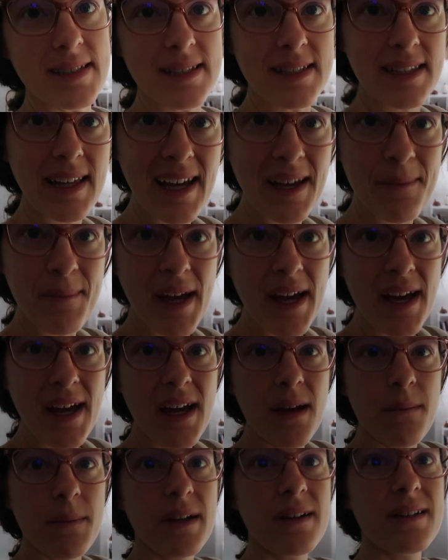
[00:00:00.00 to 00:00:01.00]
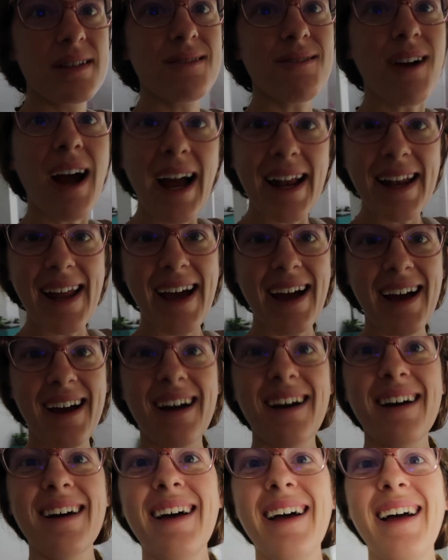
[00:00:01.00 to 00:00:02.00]
asleep, because right
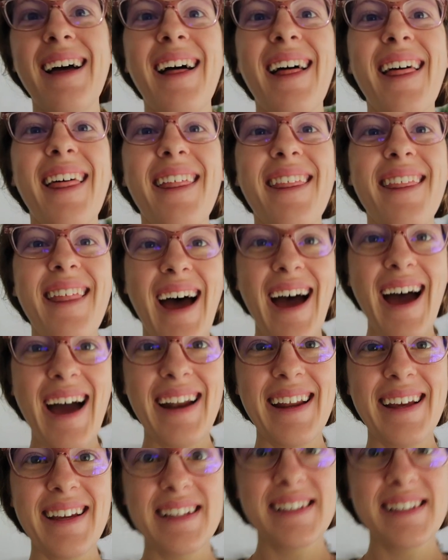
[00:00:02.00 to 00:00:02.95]
now that